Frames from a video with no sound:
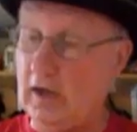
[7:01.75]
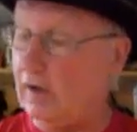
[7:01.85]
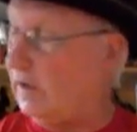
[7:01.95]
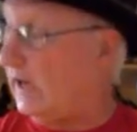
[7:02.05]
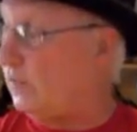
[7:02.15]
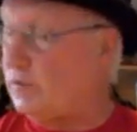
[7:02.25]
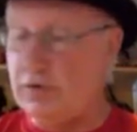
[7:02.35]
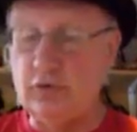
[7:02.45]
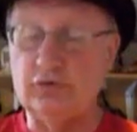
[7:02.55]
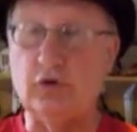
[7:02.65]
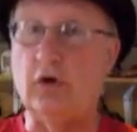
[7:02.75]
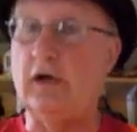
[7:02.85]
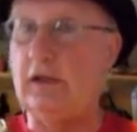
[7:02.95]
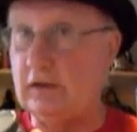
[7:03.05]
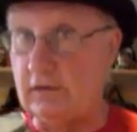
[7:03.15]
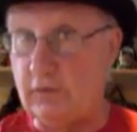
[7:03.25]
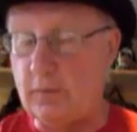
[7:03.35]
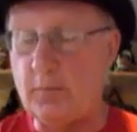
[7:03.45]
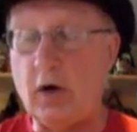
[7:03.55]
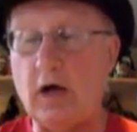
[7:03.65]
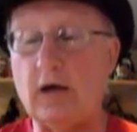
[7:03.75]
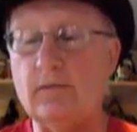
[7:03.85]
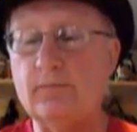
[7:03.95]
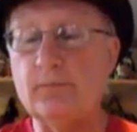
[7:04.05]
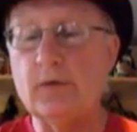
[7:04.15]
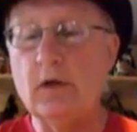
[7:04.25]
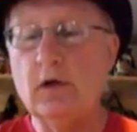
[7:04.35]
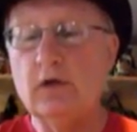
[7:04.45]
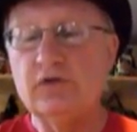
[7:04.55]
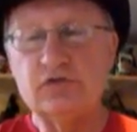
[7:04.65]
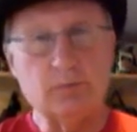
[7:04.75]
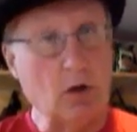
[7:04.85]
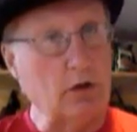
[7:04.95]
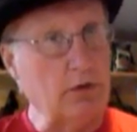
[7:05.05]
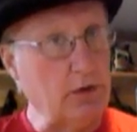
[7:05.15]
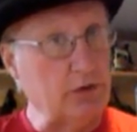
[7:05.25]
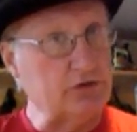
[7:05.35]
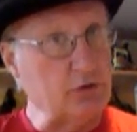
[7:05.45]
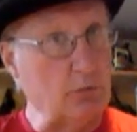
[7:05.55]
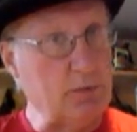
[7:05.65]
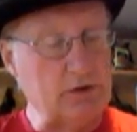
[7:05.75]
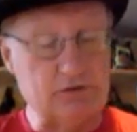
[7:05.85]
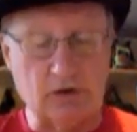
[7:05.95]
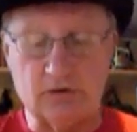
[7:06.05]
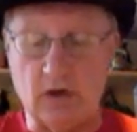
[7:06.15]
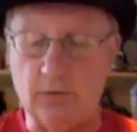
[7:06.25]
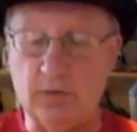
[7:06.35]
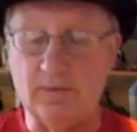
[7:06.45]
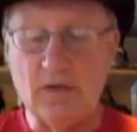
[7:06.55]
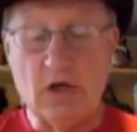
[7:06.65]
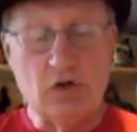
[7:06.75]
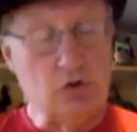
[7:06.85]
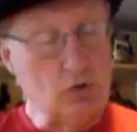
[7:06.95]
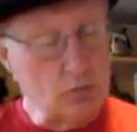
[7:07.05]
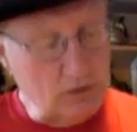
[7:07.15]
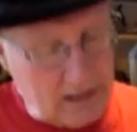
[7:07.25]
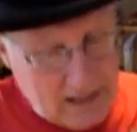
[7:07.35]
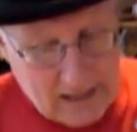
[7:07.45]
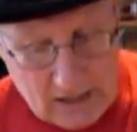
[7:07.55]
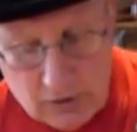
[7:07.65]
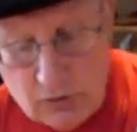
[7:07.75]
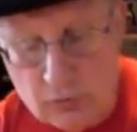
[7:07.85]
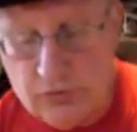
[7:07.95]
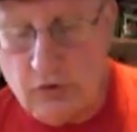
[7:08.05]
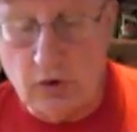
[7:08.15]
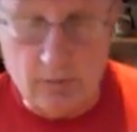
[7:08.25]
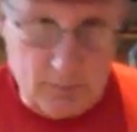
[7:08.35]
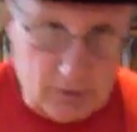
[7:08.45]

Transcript: well. I wouldn't use it on anything for a pot smaller than a Snow Peak 600. You can use it on